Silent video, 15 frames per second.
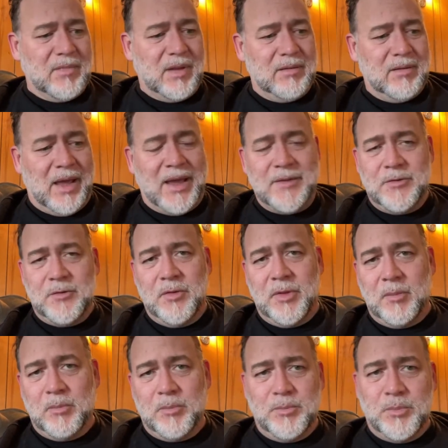neither the
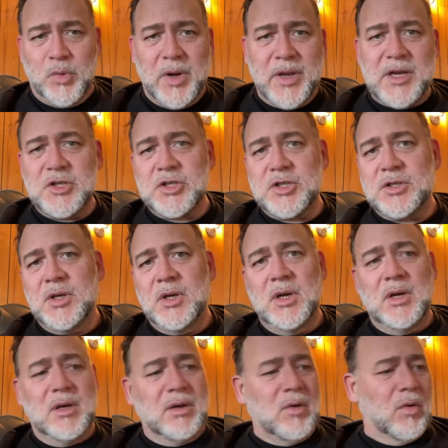British
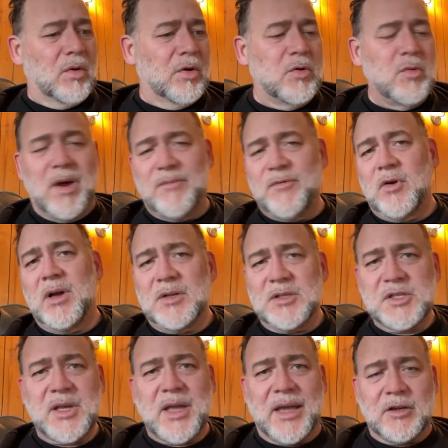nor whoever else
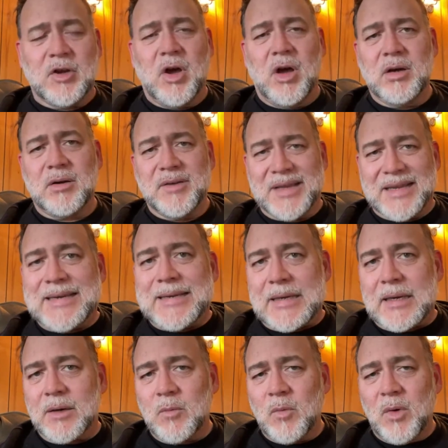had conquered
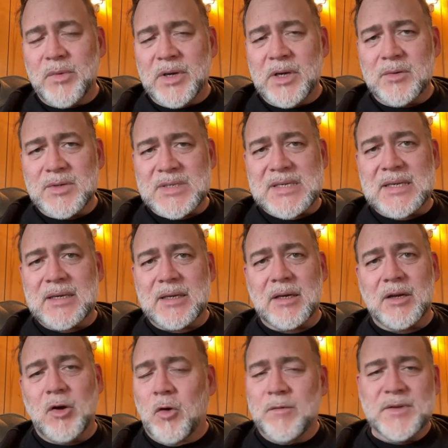India, what we know as
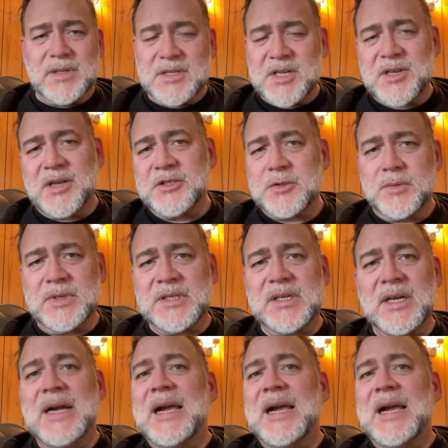India, over the centuries,